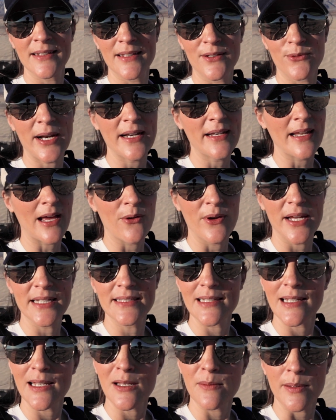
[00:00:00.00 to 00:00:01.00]
Right now
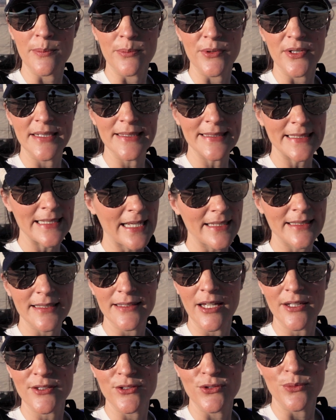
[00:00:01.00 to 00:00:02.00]
it's a little bit breezy,
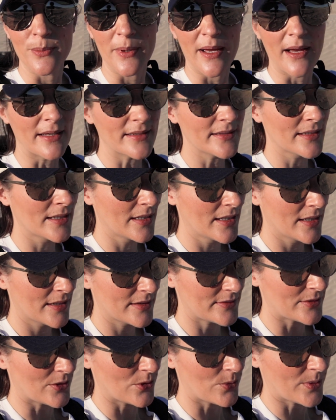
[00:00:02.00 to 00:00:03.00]
it's not too bad.
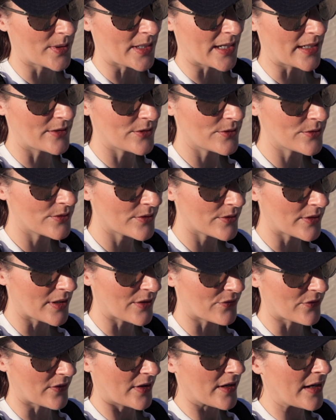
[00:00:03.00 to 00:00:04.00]
So what I do
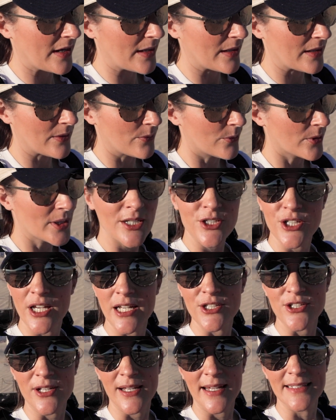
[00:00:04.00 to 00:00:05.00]
if I want to
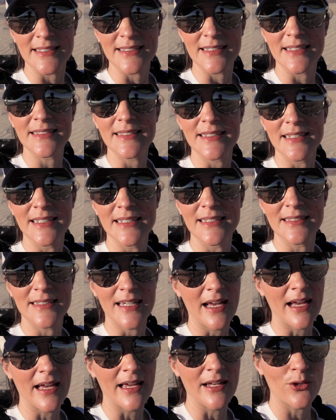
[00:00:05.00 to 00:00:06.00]
change lenses is
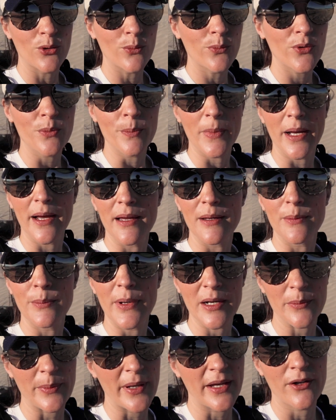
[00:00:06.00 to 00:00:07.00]
I don't put my
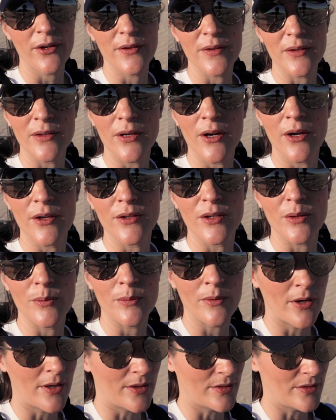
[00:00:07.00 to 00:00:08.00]
backpack on, on the
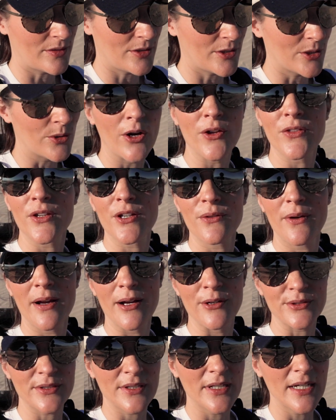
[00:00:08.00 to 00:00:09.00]
on you know on the
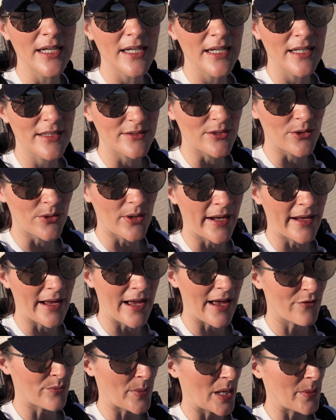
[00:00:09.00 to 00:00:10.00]
ground. So I
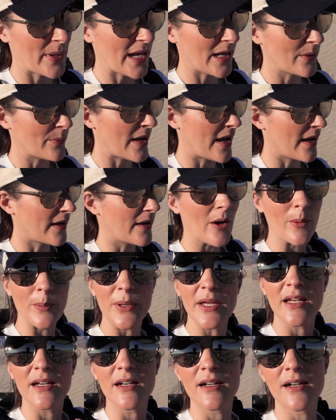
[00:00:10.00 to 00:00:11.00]
have my backpack
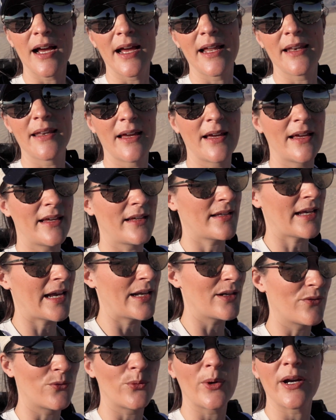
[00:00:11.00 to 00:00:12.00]
up here and I
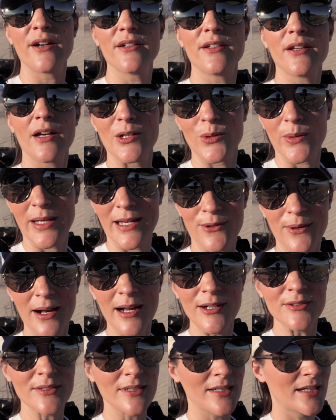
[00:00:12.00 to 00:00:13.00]
kind of wear it the other way
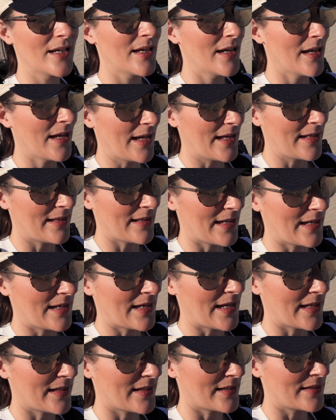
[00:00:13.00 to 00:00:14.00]
around and
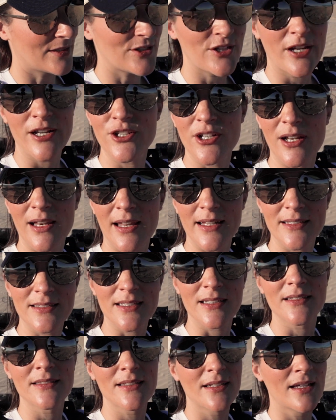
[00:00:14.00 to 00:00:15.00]
then I can change the
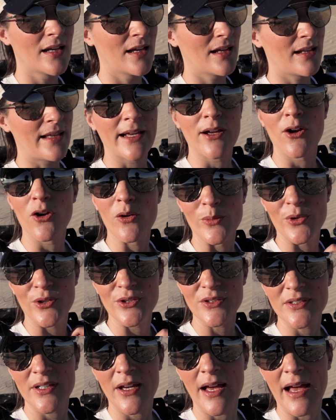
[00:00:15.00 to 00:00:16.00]
lenses like
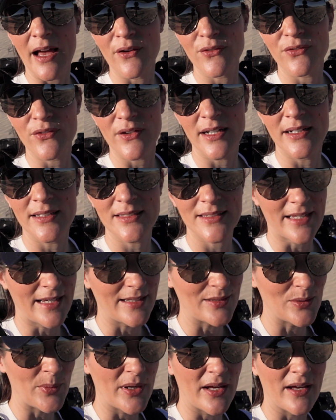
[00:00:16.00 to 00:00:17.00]
almost half
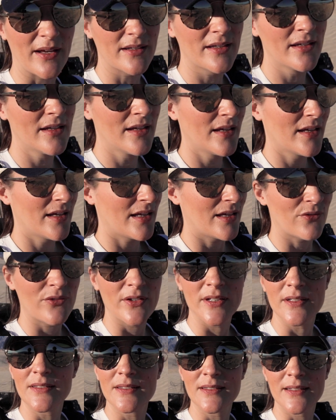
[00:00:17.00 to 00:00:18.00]
inside the bag.
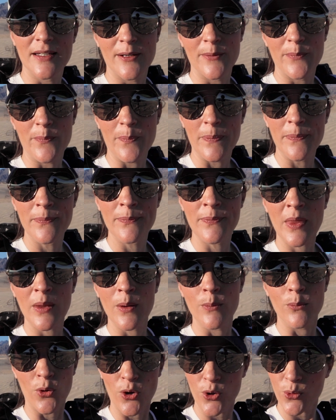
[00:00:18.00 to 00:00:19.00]
If it's um,
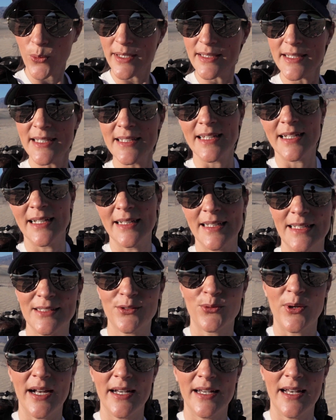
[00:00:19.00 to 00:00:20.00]
more windy than it
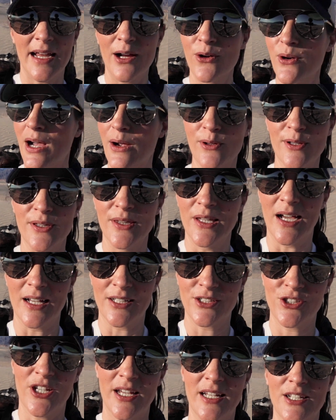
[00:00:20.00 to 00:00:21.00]
is right now, I will
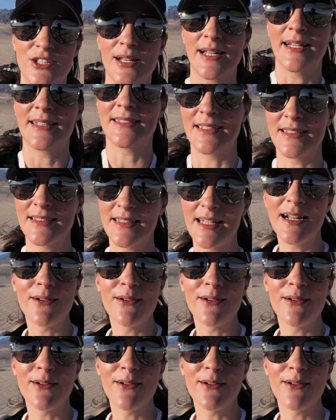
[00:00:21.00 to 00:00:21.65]
not change lenses.